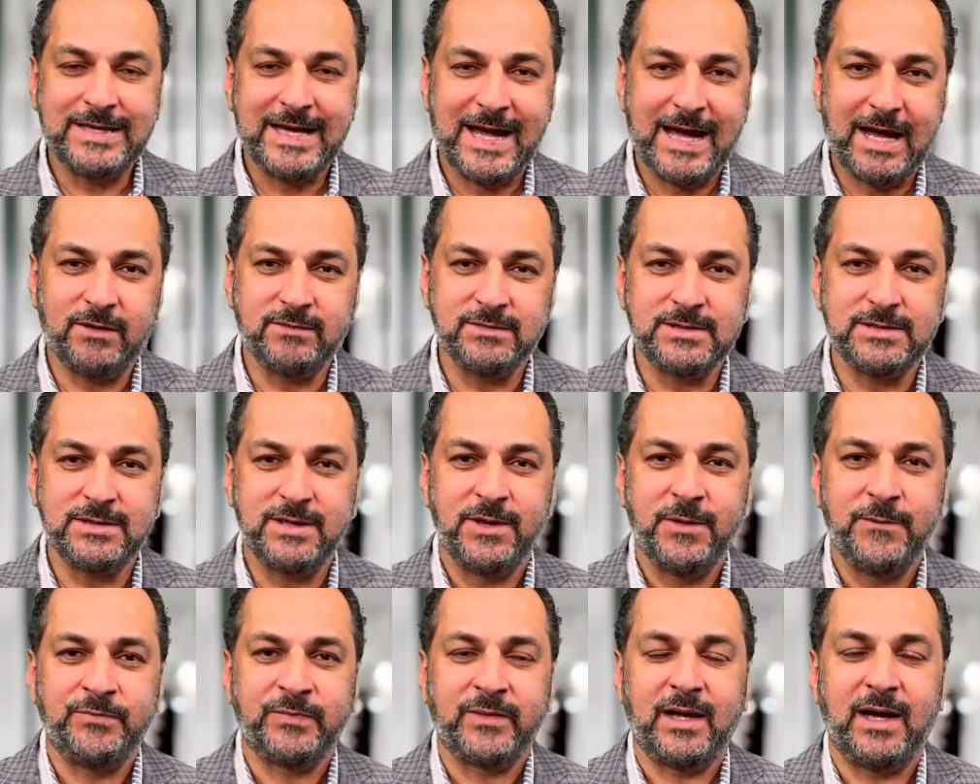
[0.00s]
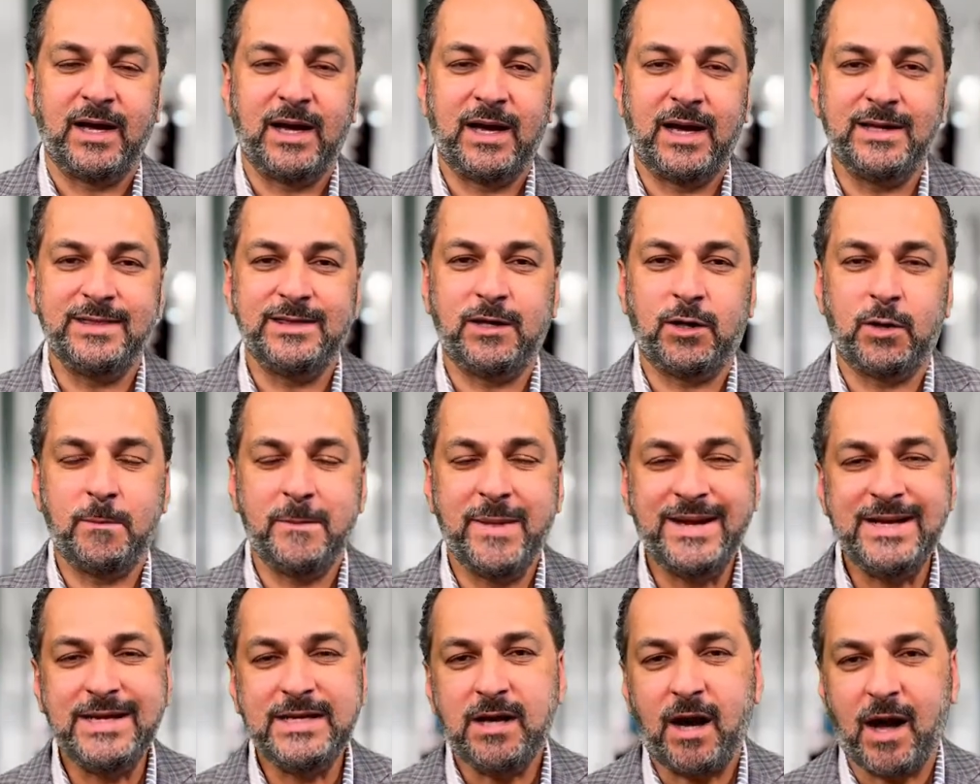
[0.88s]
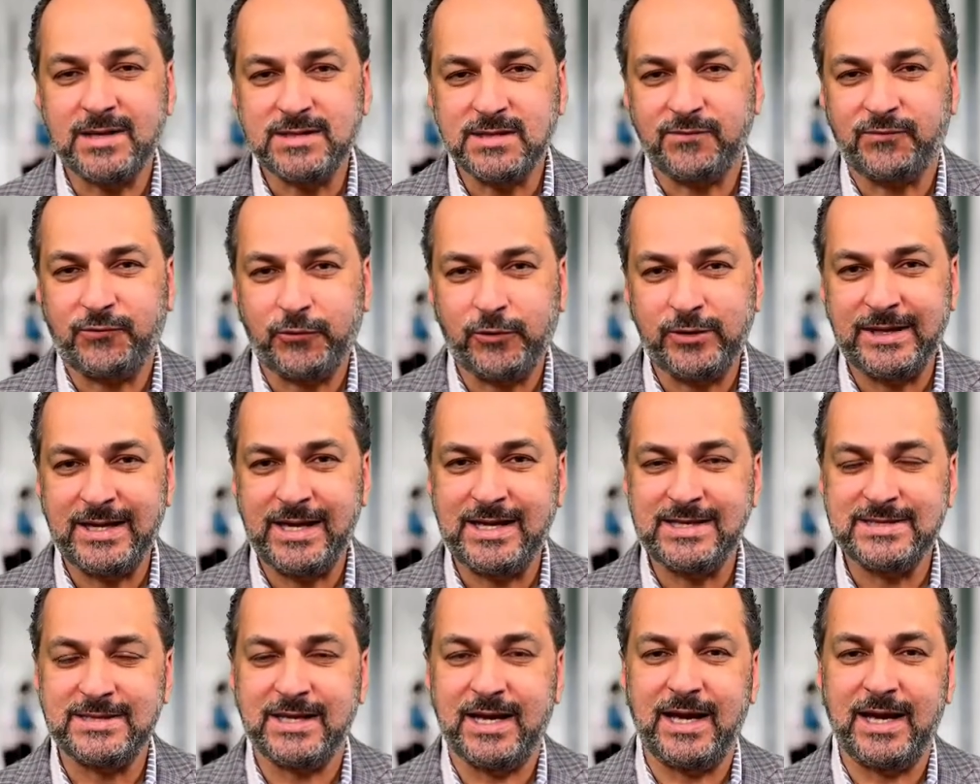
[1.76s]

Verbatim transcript: count. Uh, there are many causes for this.